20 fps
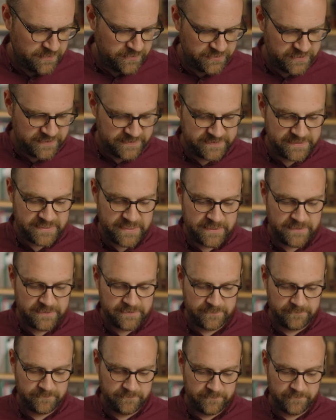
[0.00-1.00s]
She said,
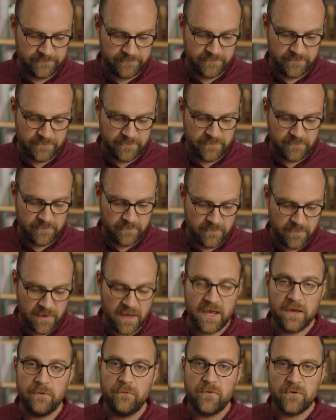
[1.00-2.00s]

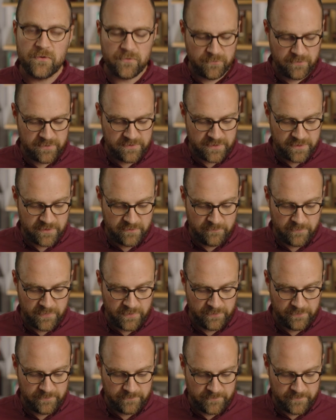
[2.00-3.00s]
"I walk with the
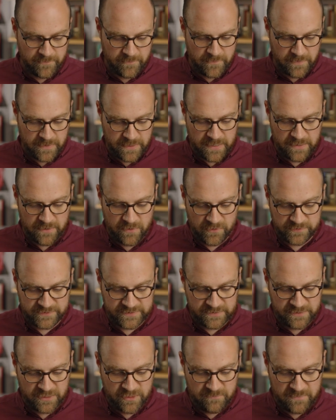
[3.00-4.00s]
humble, yet not
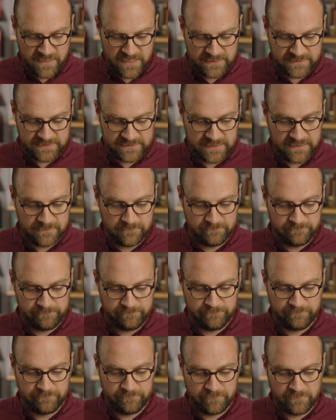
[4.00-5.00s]
in humility.
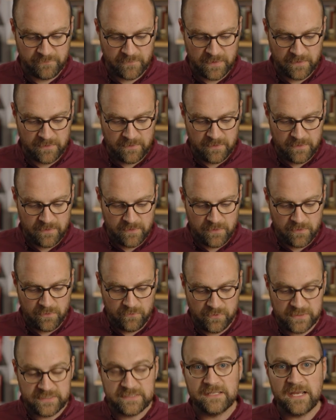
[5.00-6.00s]

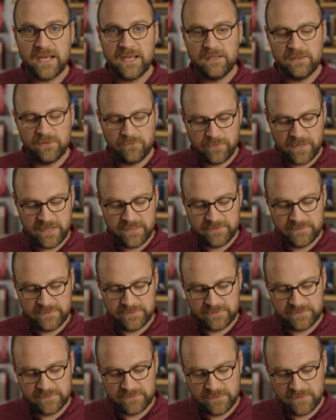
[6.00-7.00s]
We scale the
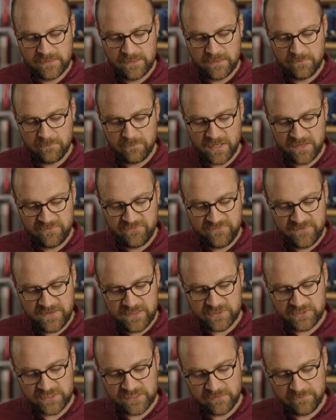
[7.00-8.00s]
winds, my
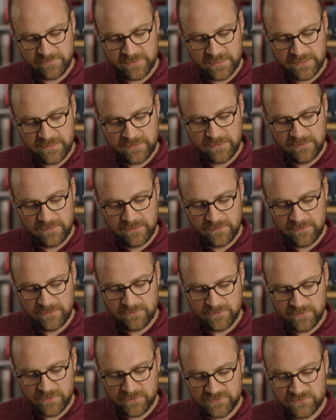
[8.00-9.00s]
feet shall be
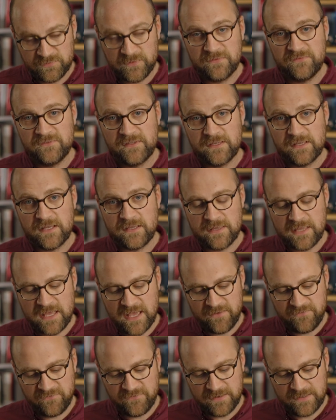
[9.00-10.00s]
no swifter than
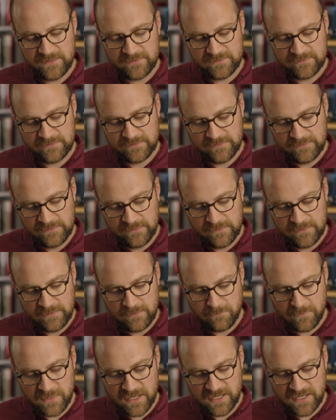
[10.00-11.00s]
their feet.
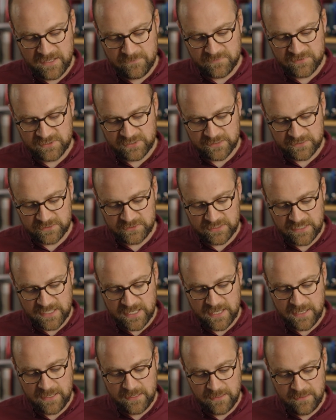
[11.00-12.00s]
My limbs shall
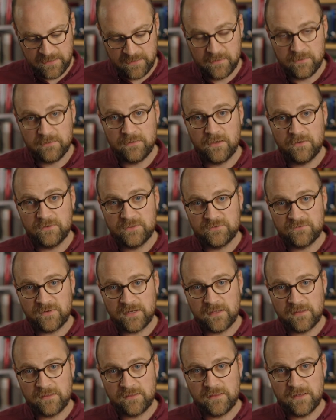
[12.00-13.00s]
share no
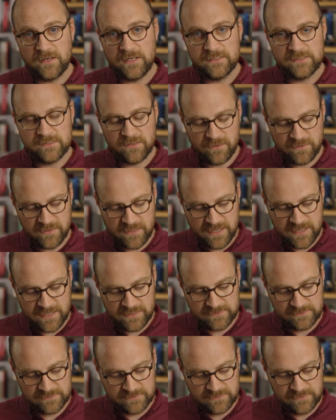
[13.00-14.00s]
strength that is not
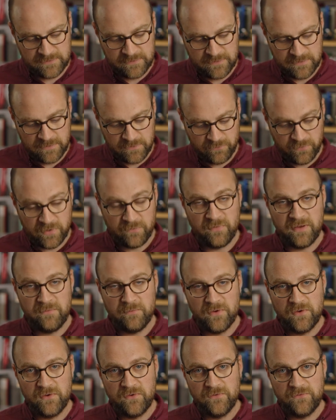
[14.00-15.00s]
theirs. When we
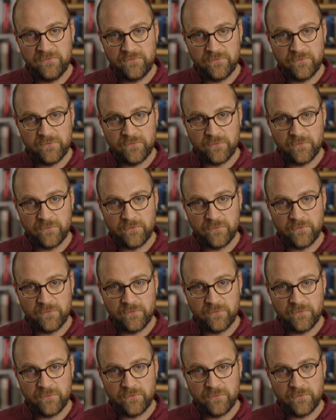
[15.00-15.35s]
move